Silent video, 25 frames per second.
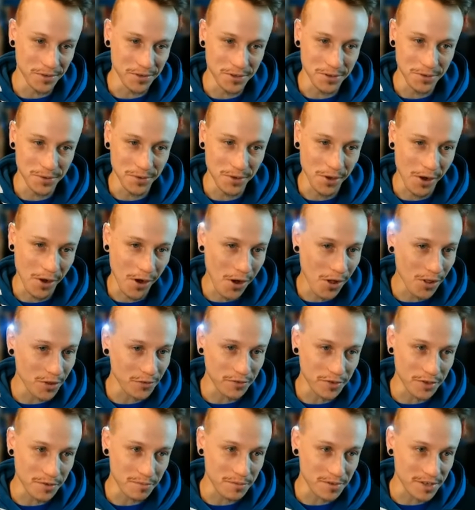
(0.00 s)
and do all
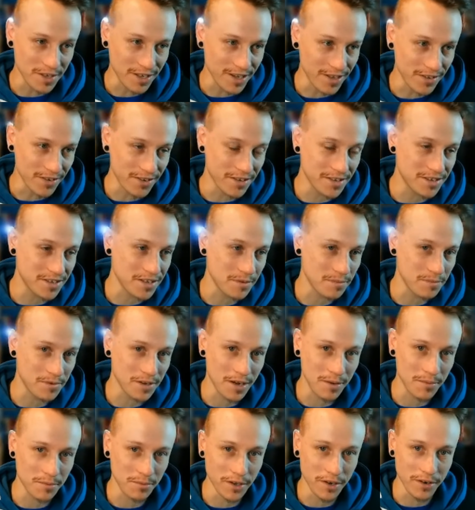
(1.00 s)
of him together at the same
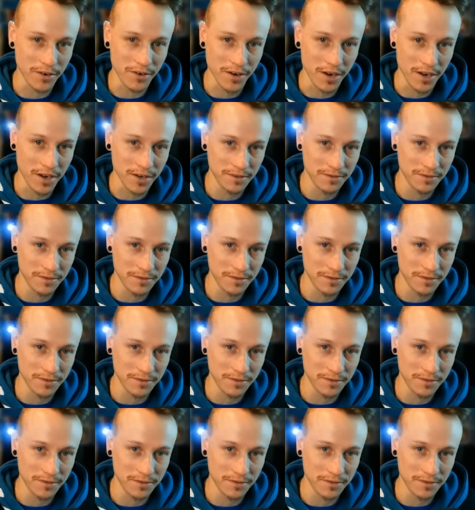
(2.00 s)
time later on.